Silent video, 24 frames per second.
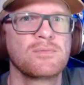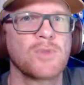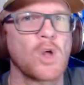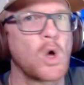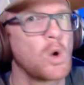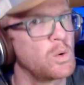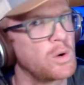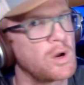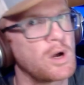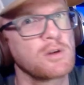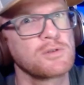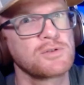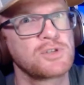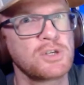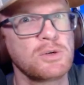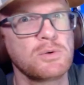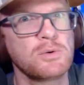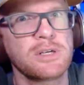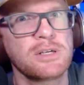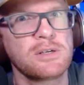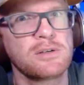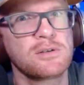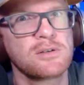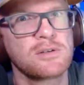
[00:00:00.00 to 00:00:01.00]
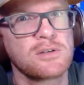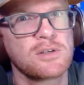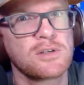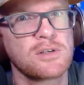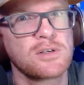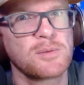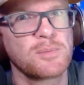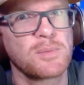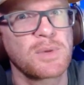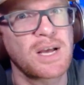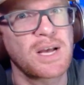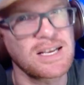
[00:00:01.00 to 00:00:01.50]
hold on to it,
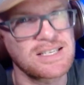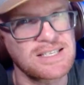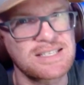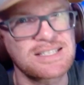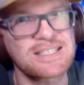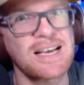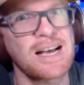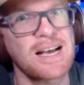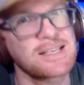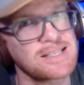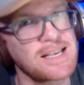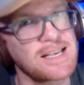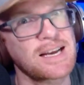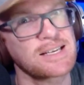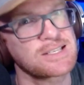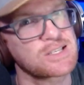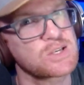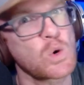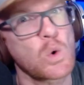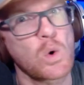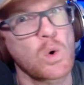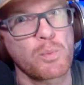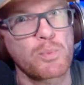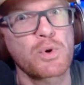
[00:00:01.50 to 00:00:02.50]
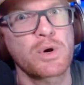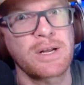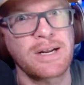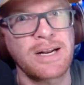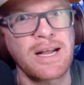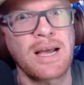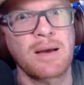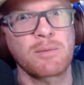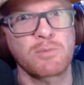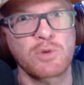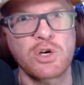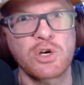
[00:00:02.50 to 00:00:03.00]
because it sounds like it's going pretty
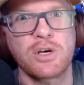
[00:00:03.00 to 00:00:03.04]
damn